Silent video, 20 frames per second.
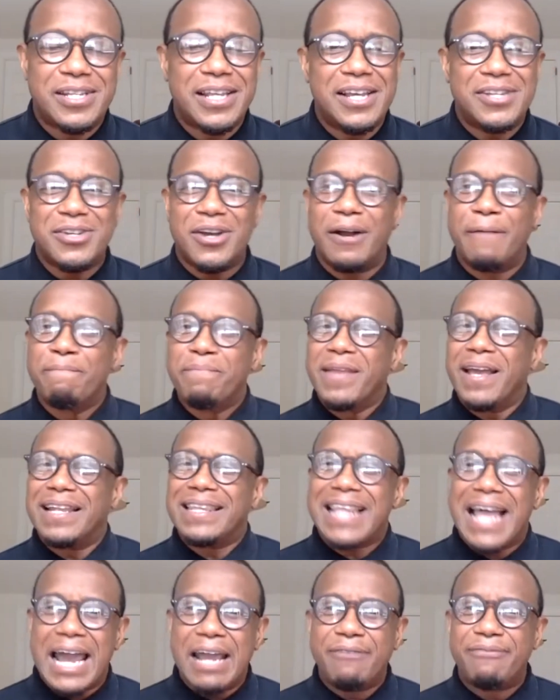These are
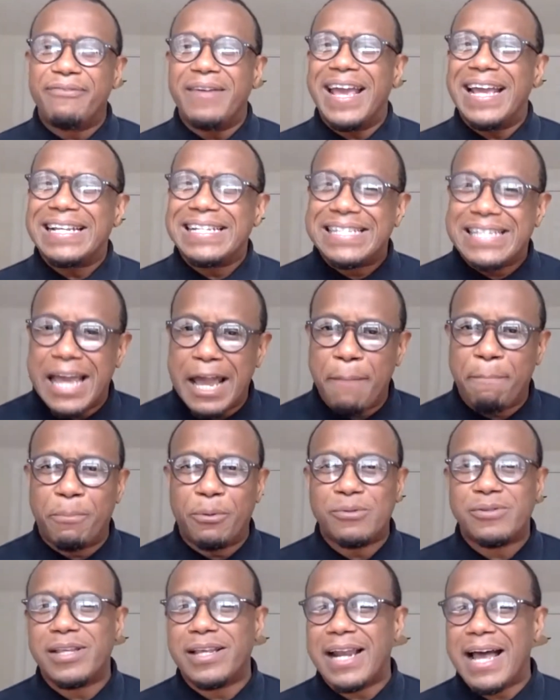life
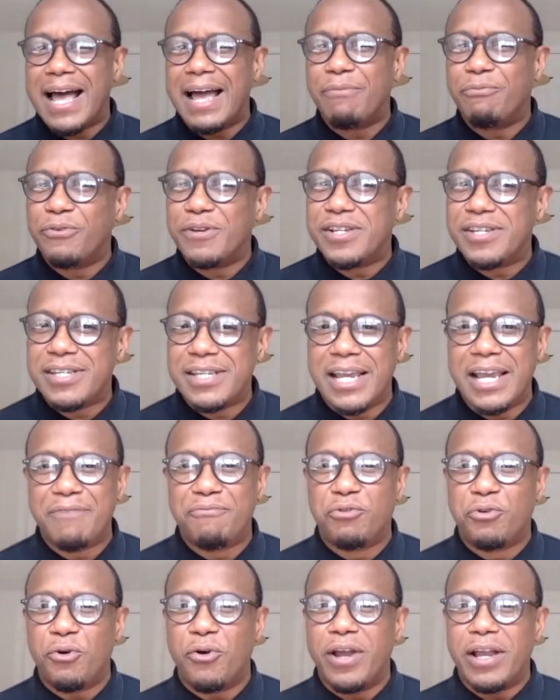examples that I've
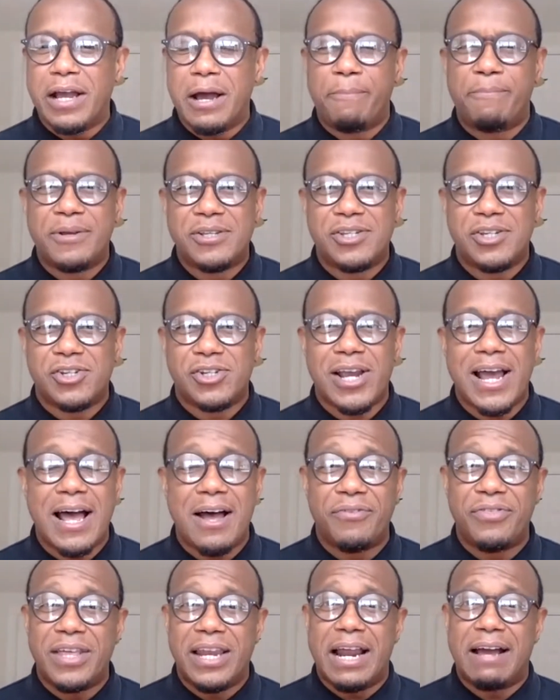received growing up as a
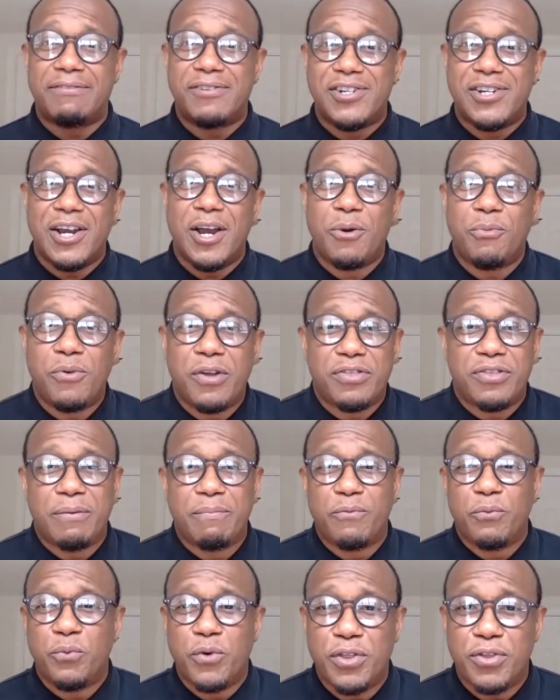child that I've shared with
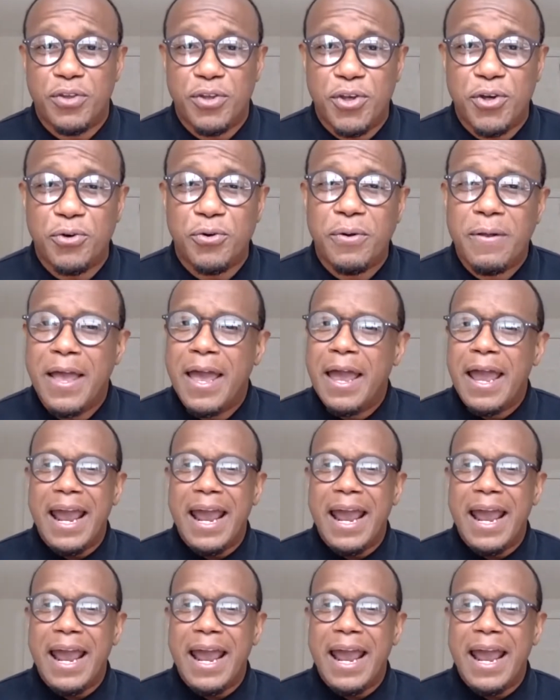them, with you,